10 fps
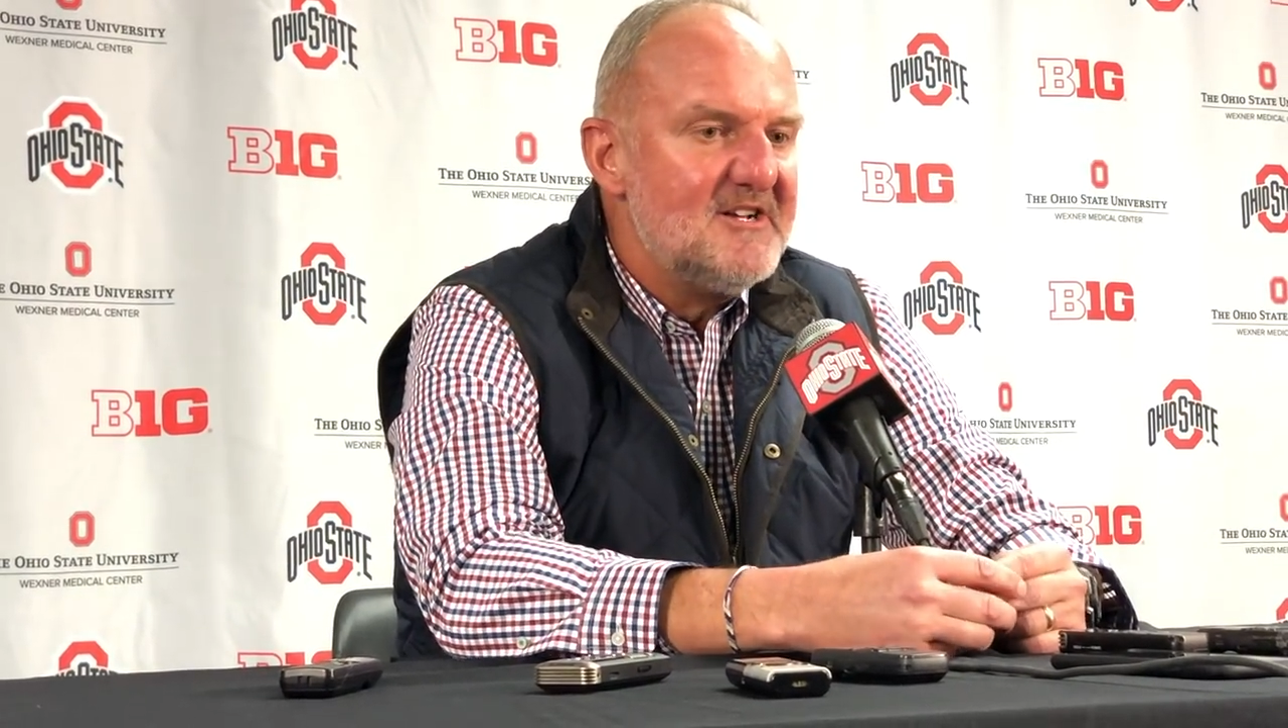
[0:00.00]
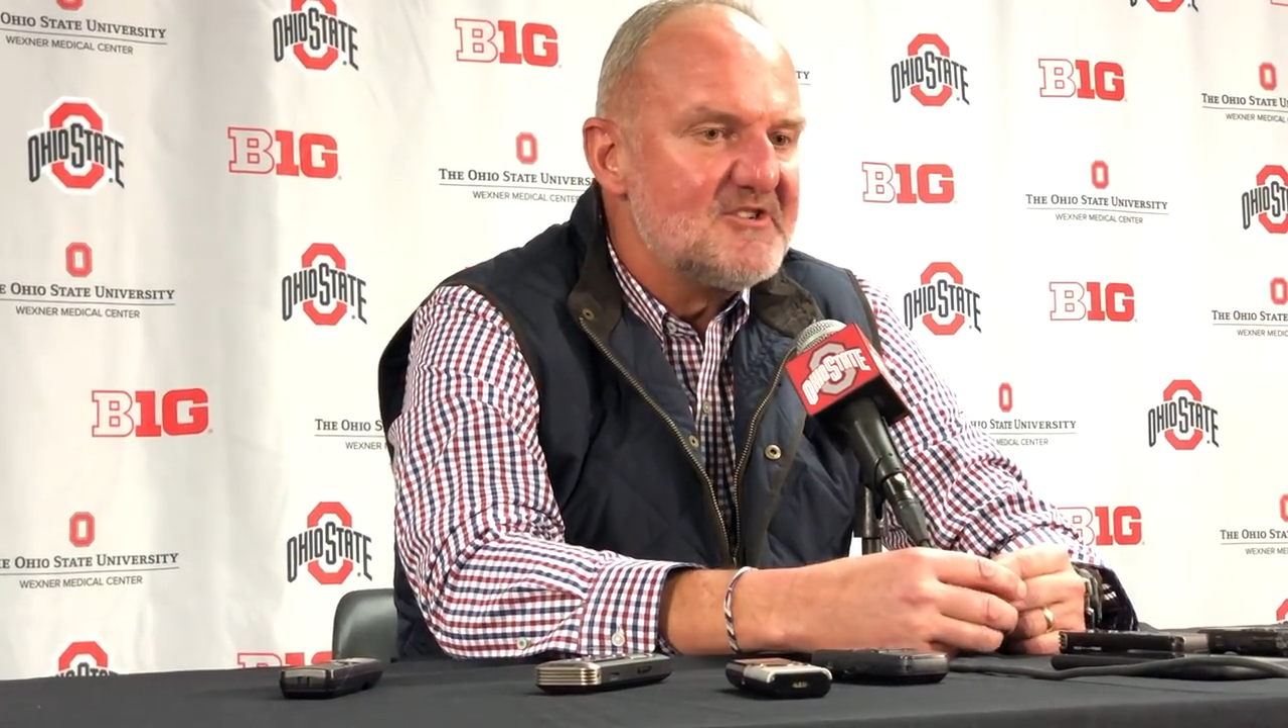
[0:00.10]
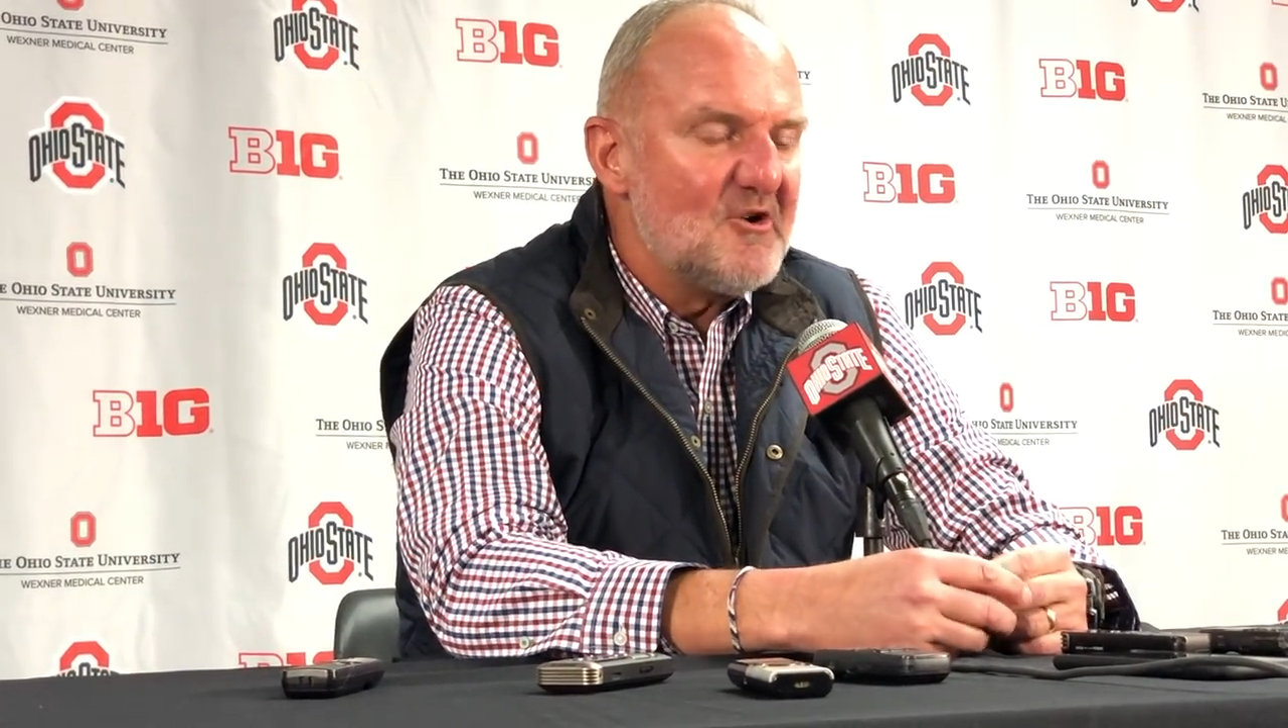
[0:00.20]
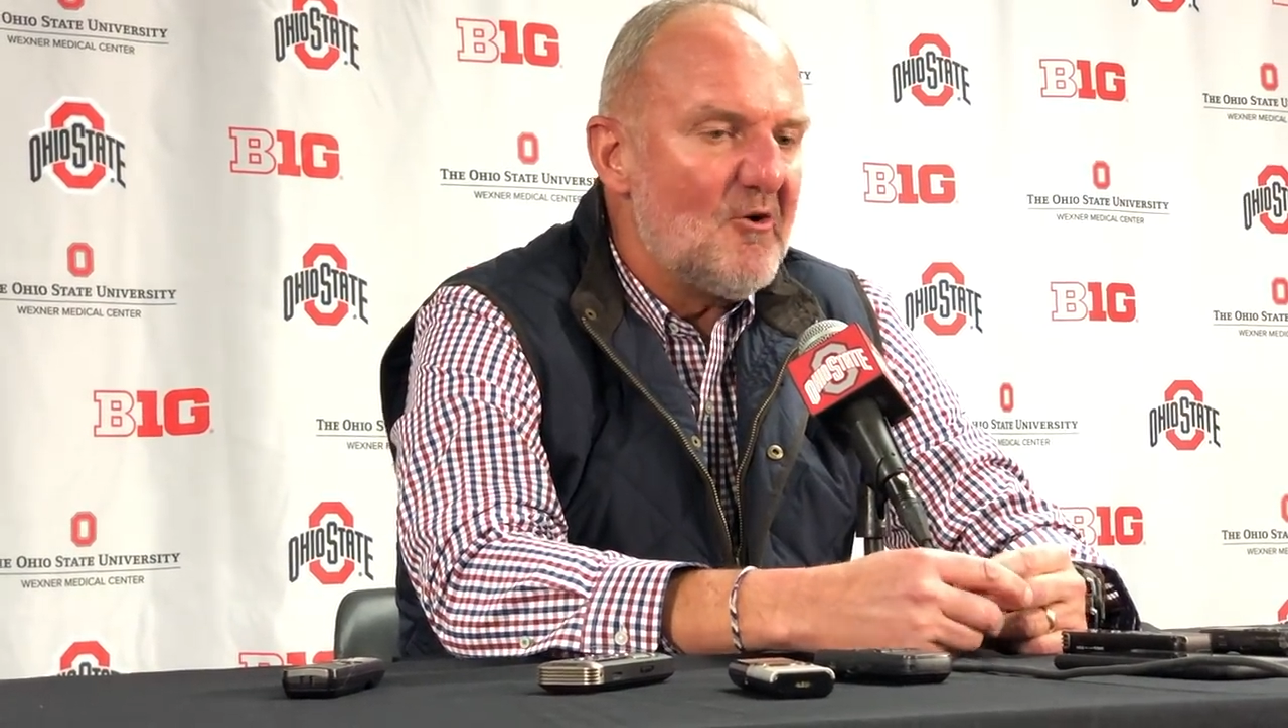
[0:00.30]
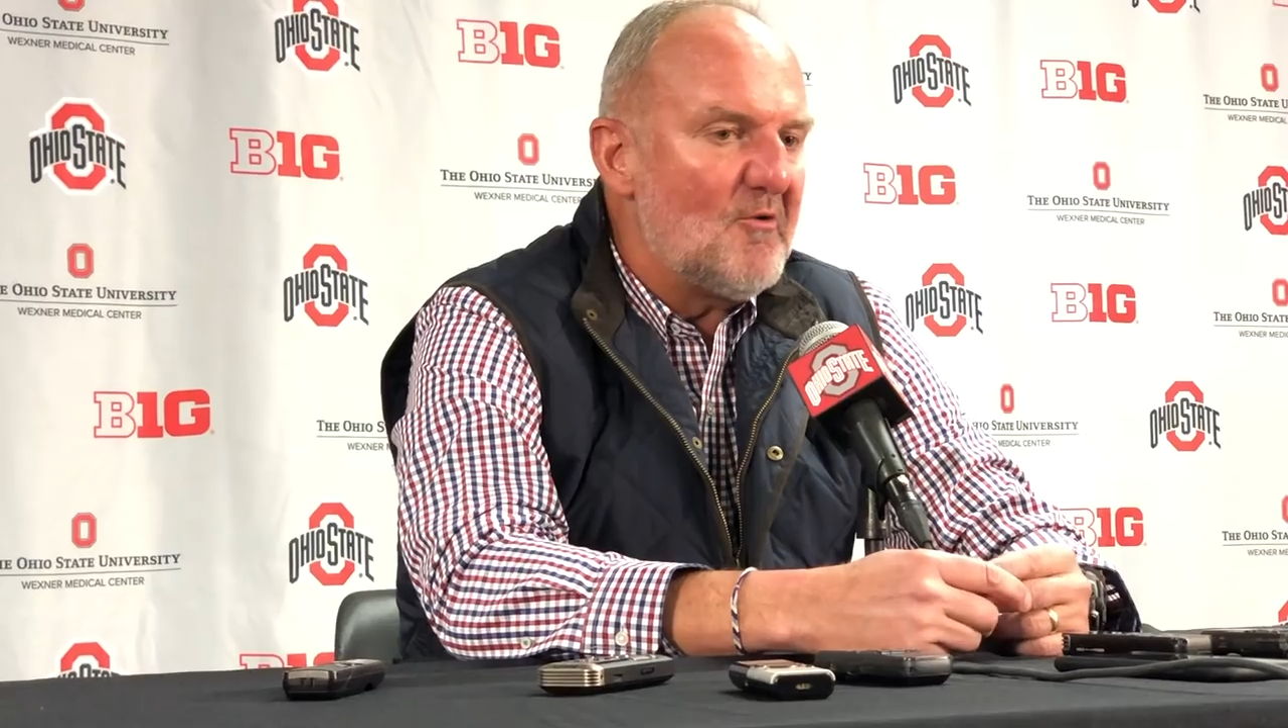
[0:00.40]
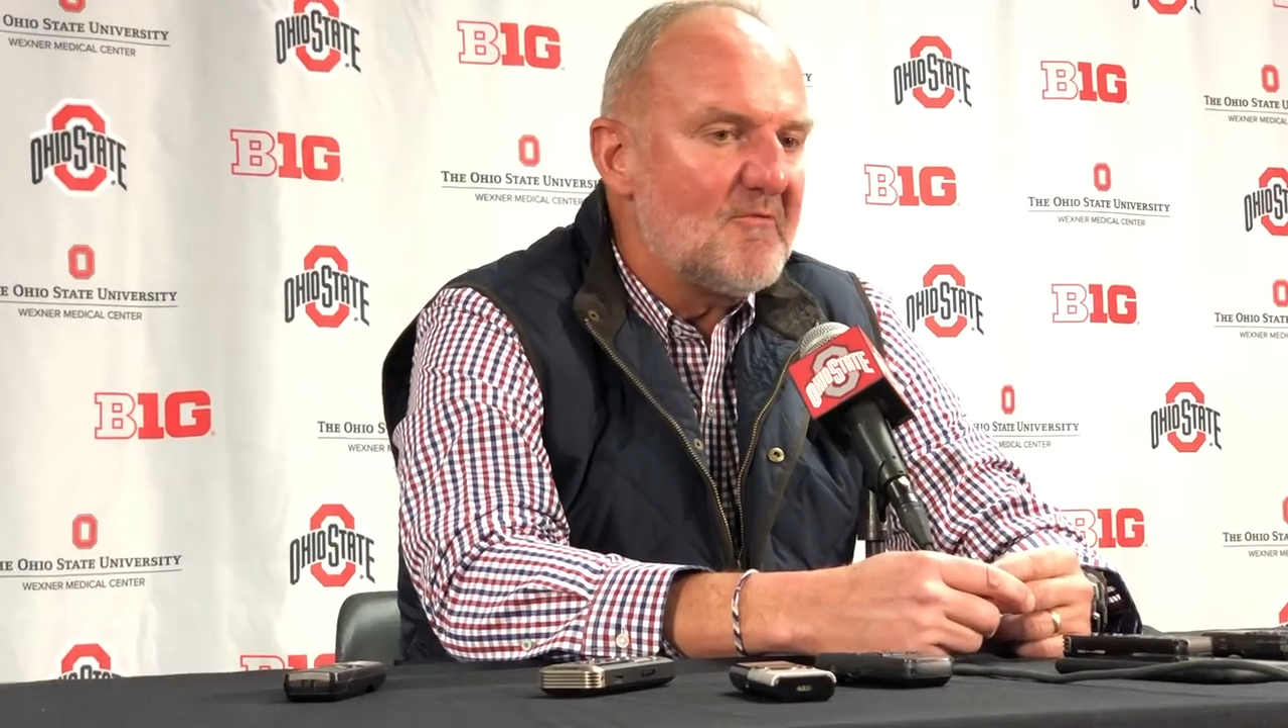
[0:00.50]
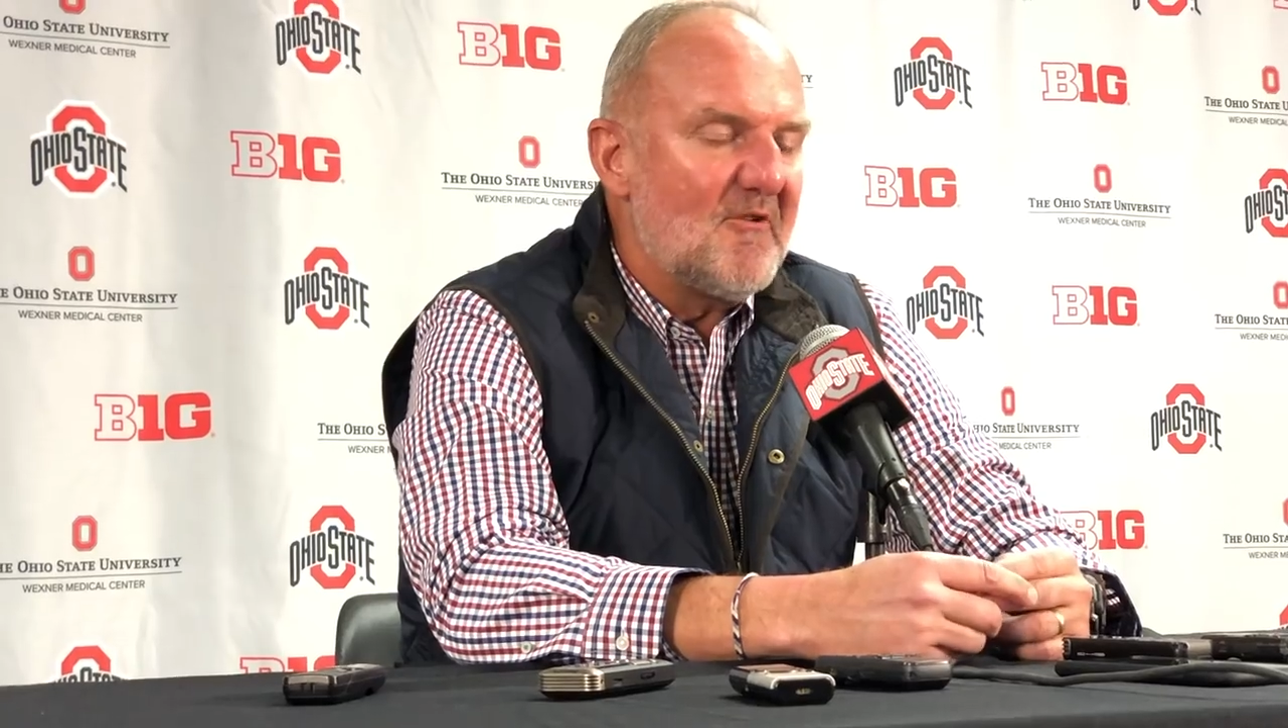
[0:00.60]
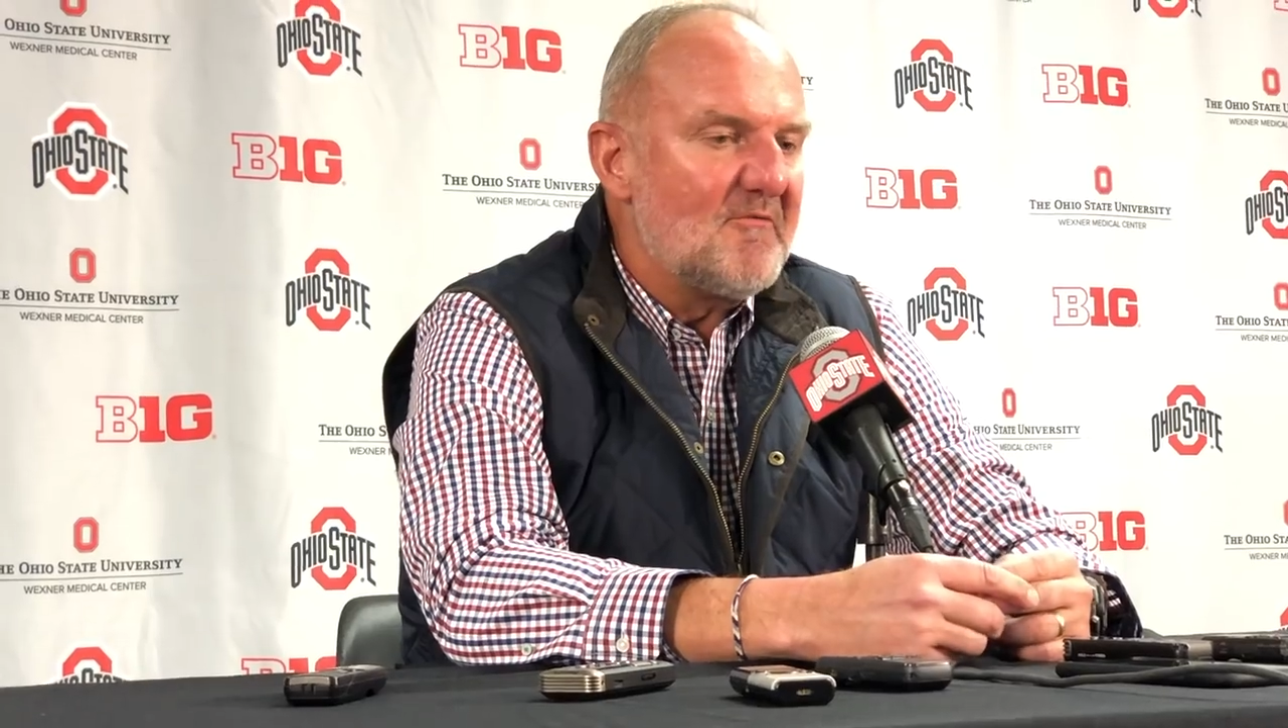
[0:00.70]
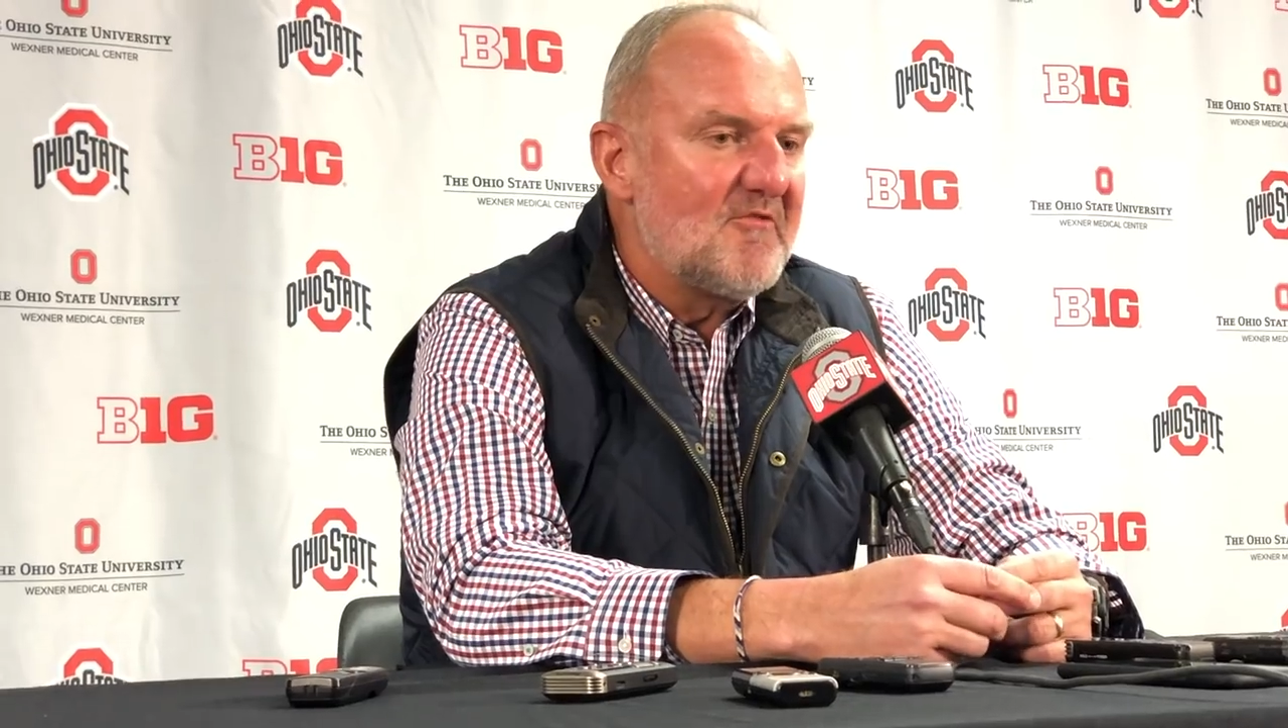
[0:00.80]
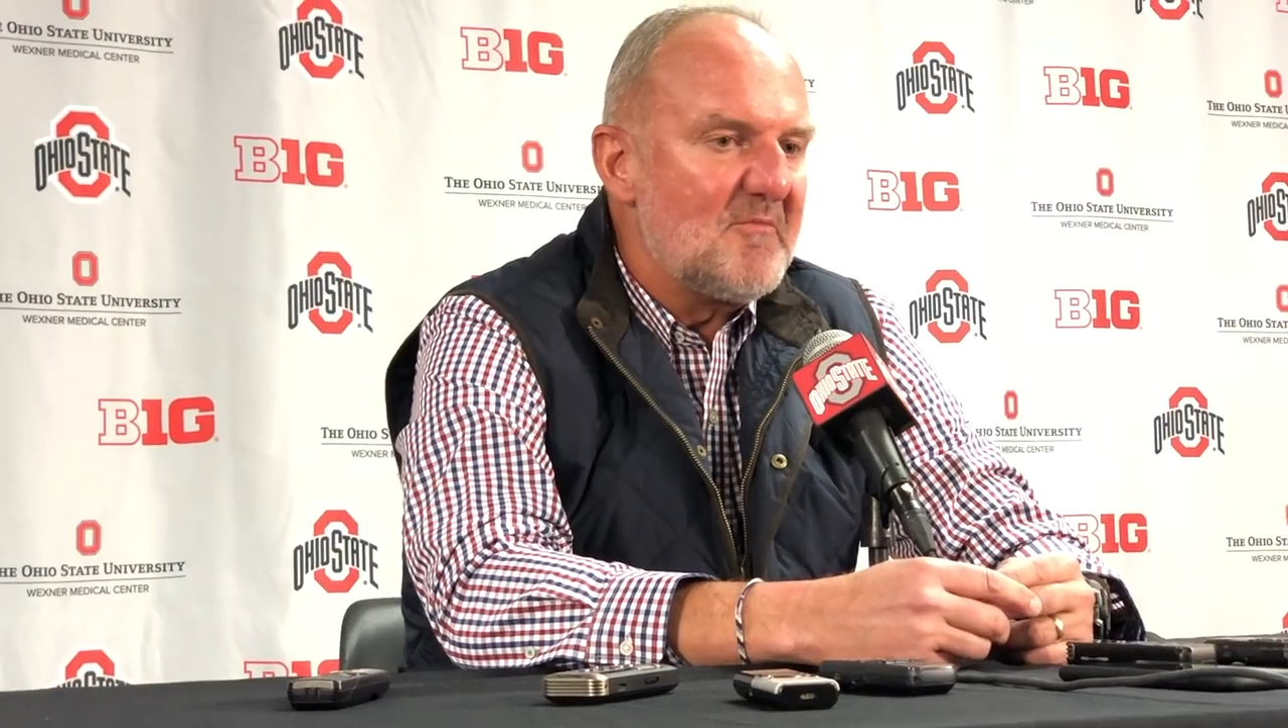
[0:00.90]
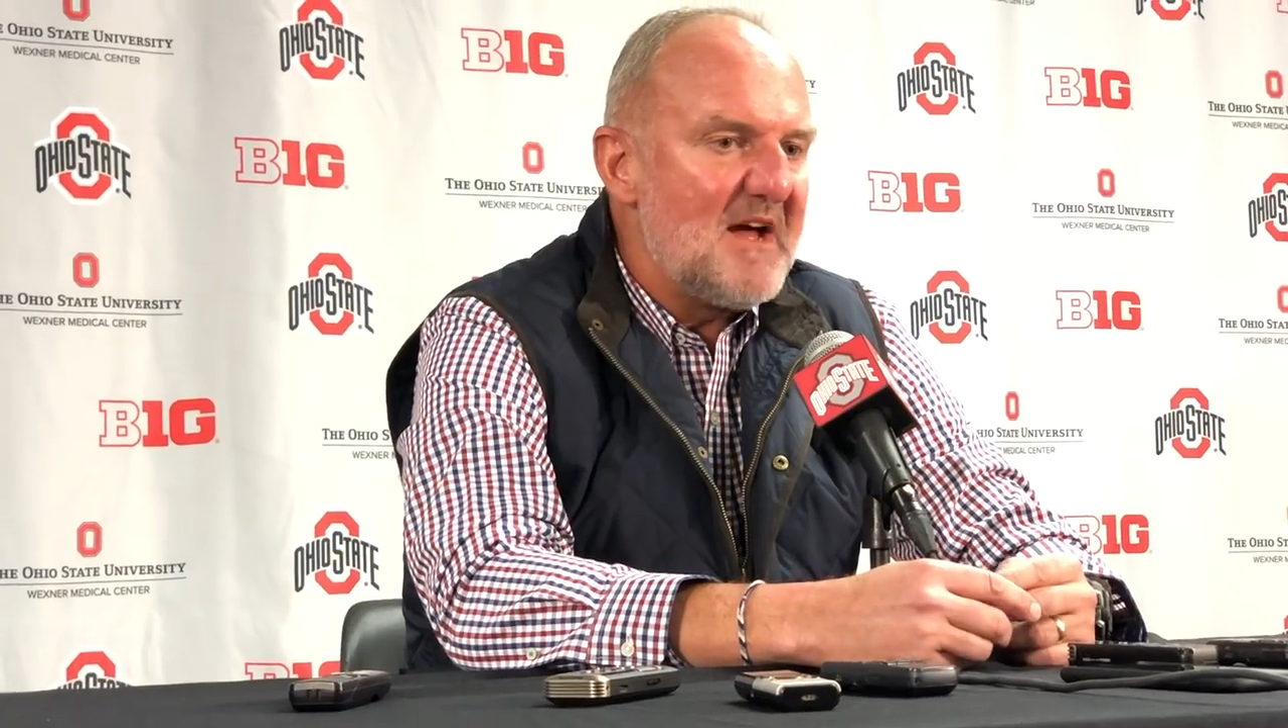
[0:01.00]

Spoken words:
so from